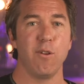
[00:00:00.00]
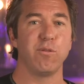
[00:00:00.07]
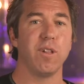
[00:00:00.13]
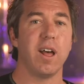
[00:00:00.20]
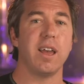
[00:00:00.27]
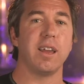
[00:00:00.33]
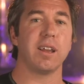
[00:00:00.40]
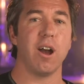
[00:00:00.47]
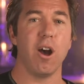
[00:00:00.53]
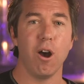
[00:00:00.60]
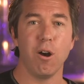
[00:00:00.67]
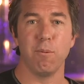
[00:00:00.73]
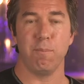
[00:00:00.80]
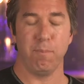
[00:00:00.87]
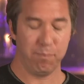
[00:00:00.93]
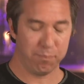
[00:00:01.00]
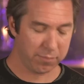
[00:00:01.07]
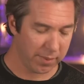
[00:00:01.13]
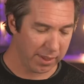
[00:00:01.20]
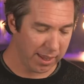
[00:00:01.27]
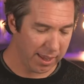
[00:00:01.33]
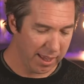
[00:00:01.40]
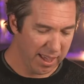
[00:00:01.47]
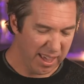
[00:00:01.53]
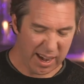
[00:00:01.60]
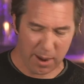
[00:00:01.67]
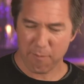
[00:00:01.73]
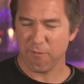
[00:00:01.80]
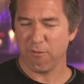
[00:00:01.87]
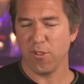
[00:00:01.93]
flying home, and
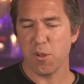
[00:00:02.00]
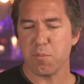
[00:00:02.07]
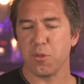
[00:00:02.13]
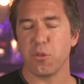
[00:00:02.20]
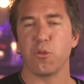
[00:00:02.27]
I'm flipping